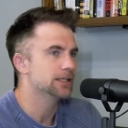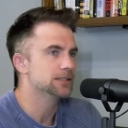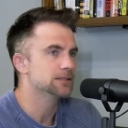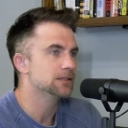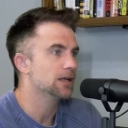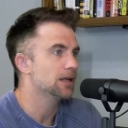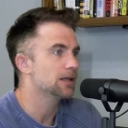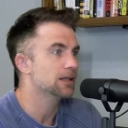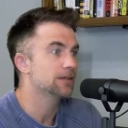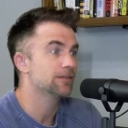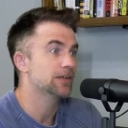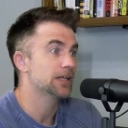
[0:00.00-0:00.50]
he's
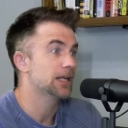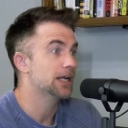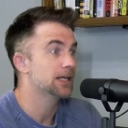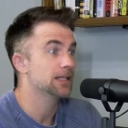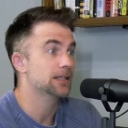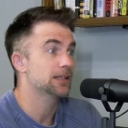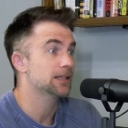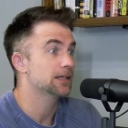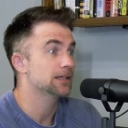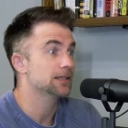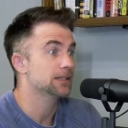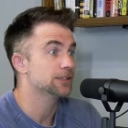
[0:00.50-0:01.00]
not leaving
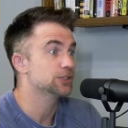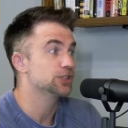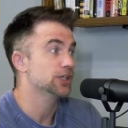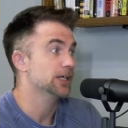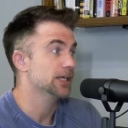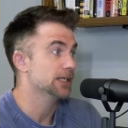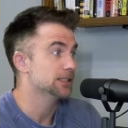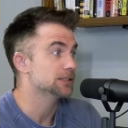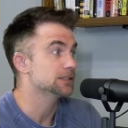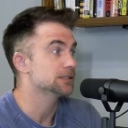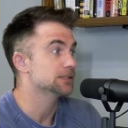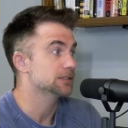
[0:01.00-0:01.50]
anything to
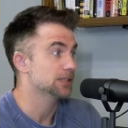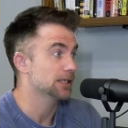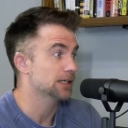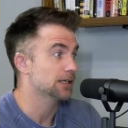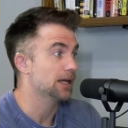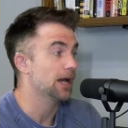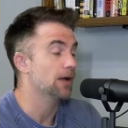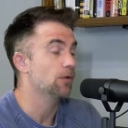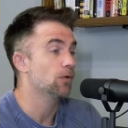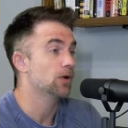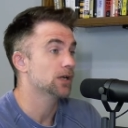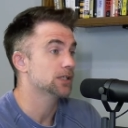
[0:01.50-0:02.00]
chance. It's like,
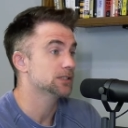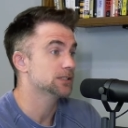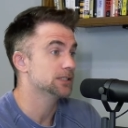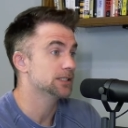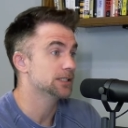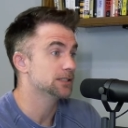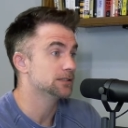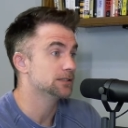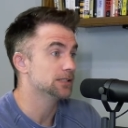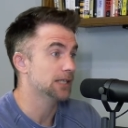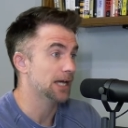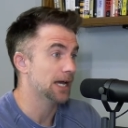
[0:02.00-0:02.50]
I want to see
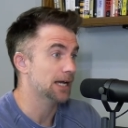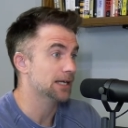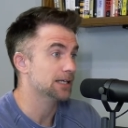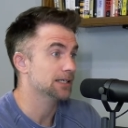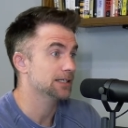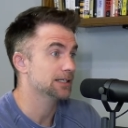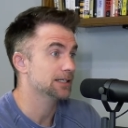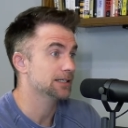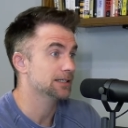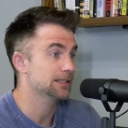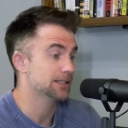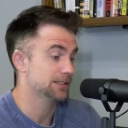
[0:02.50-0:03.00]

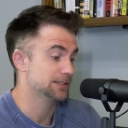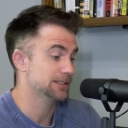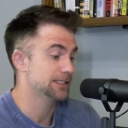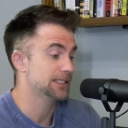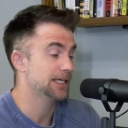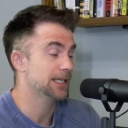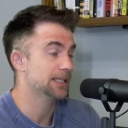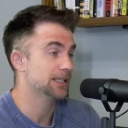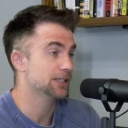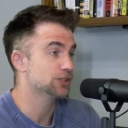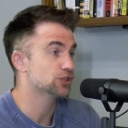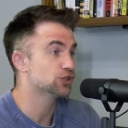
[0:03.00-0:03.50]
exactly, because he
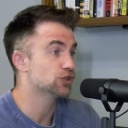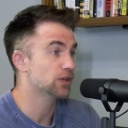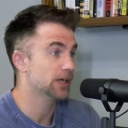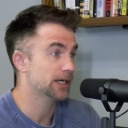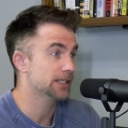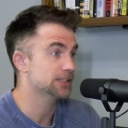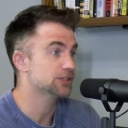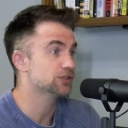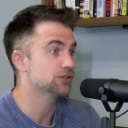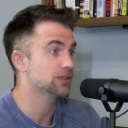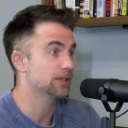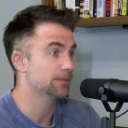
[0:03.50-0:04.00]
had the
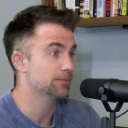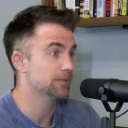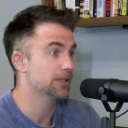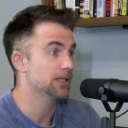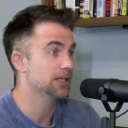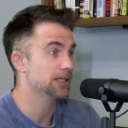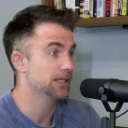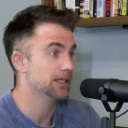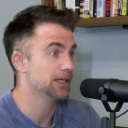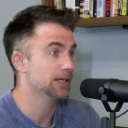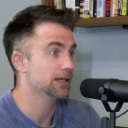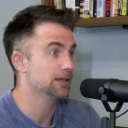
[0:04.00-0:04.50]
transcript
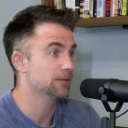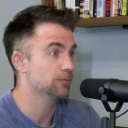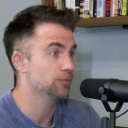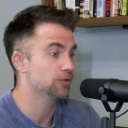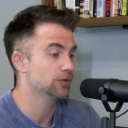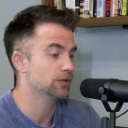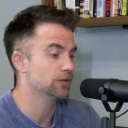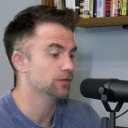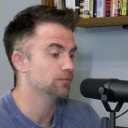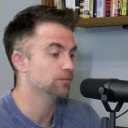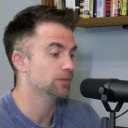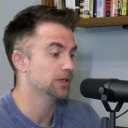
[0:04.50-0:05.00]
that he had
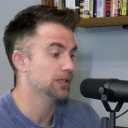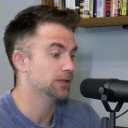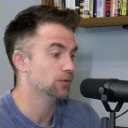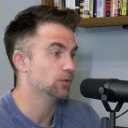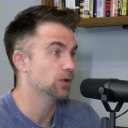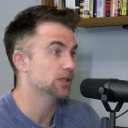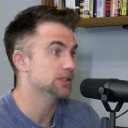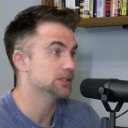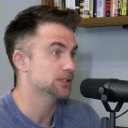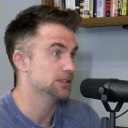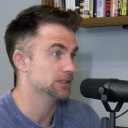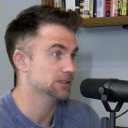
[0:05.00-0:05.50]
approved, but he
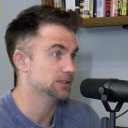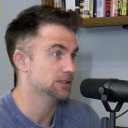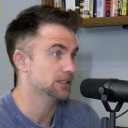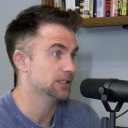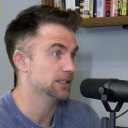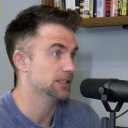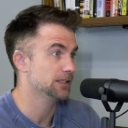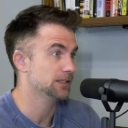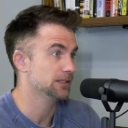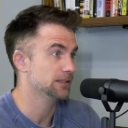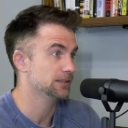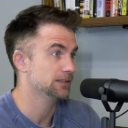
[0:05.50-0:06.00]
wanted to
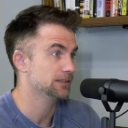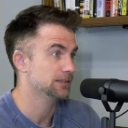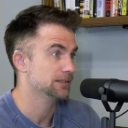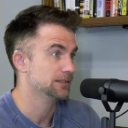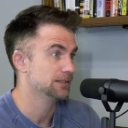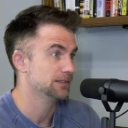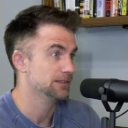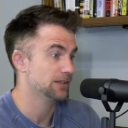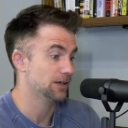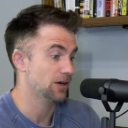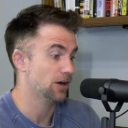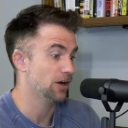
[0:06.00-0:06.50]
see
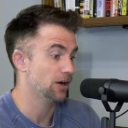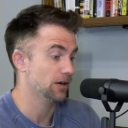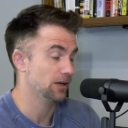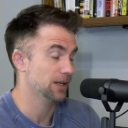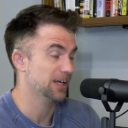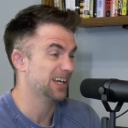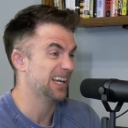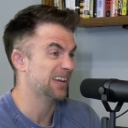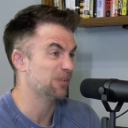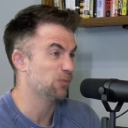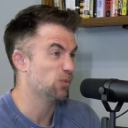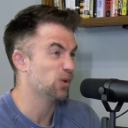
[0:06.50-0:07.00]

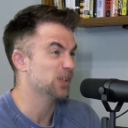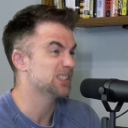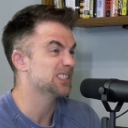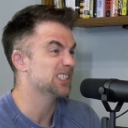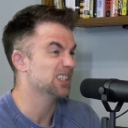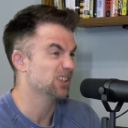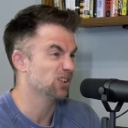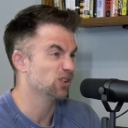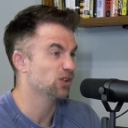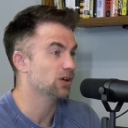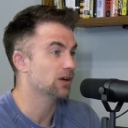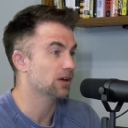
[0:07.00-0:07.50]
what's
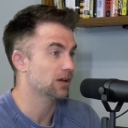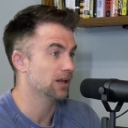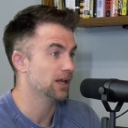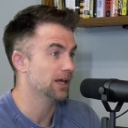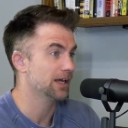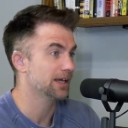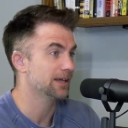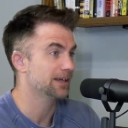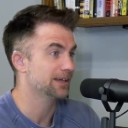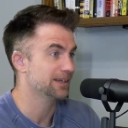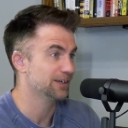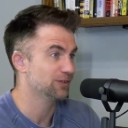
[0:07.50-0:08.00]
it look
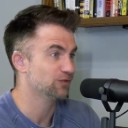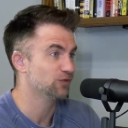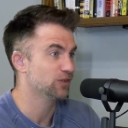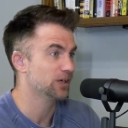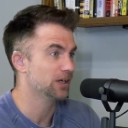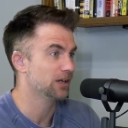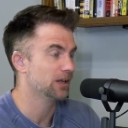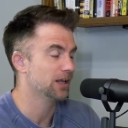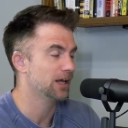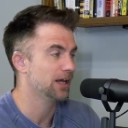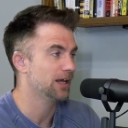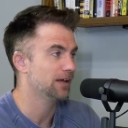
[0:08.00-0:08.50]
like in
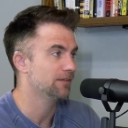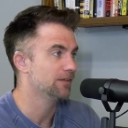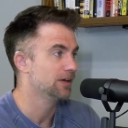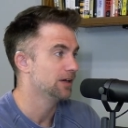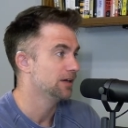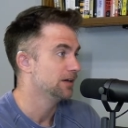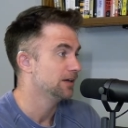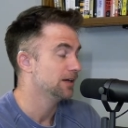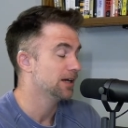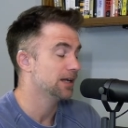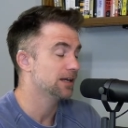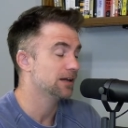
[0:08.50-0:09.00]
real life.
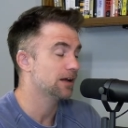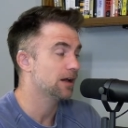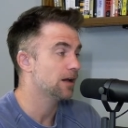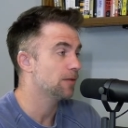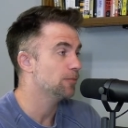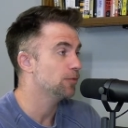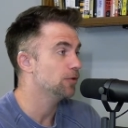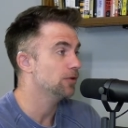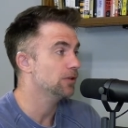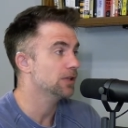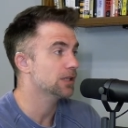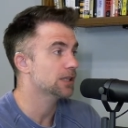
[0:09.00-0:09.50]
And a
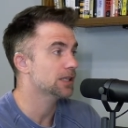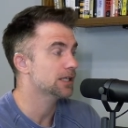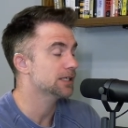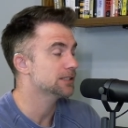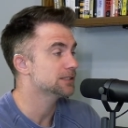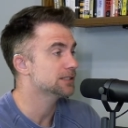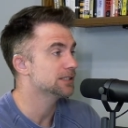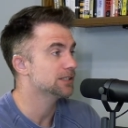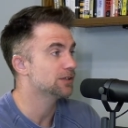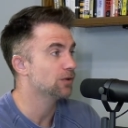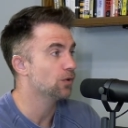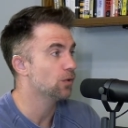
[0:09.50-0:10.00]
couple of the
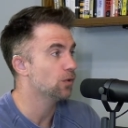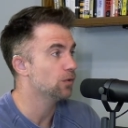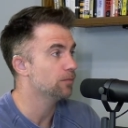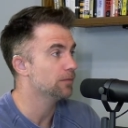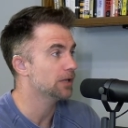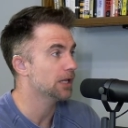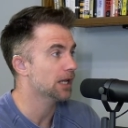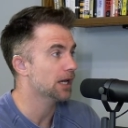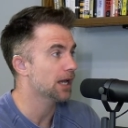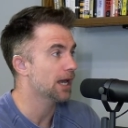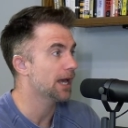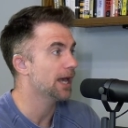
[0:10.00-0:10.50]
things he told
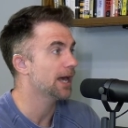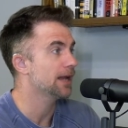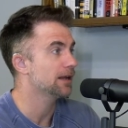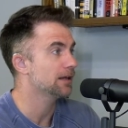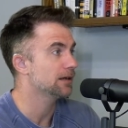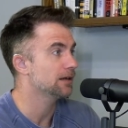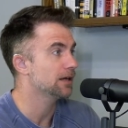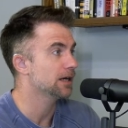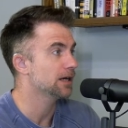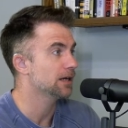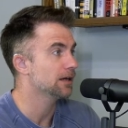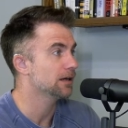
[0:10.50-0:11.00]
me, like, I had
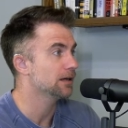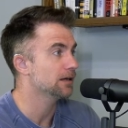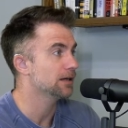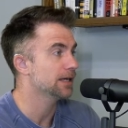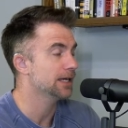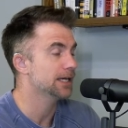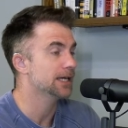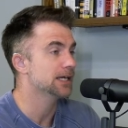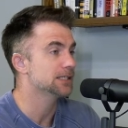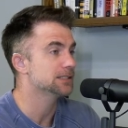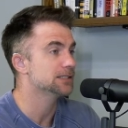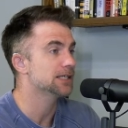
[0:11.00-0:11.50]
a
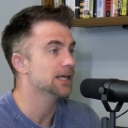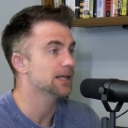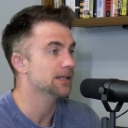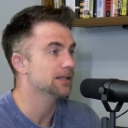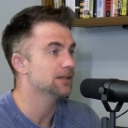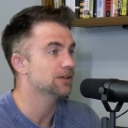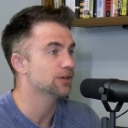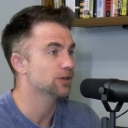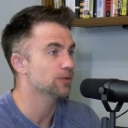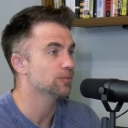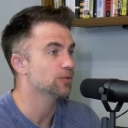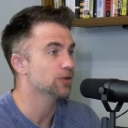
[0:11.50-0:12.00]
ASL
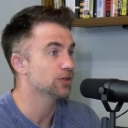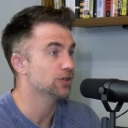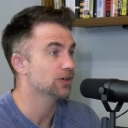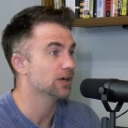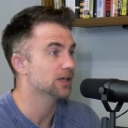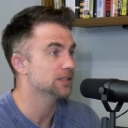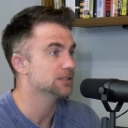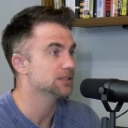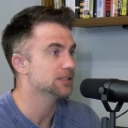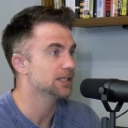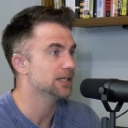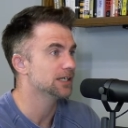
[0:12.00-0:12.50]
interpreter
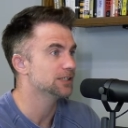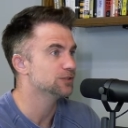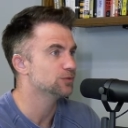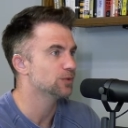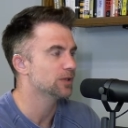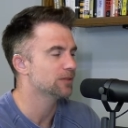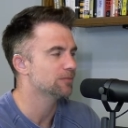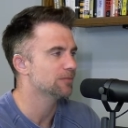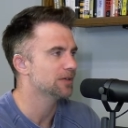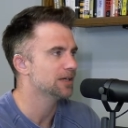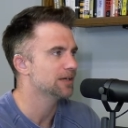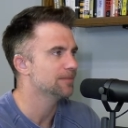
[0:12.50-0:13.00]
on stage
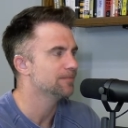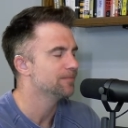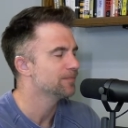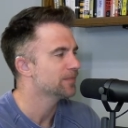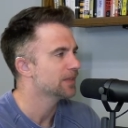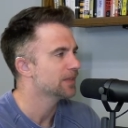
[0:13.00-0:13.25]
with me,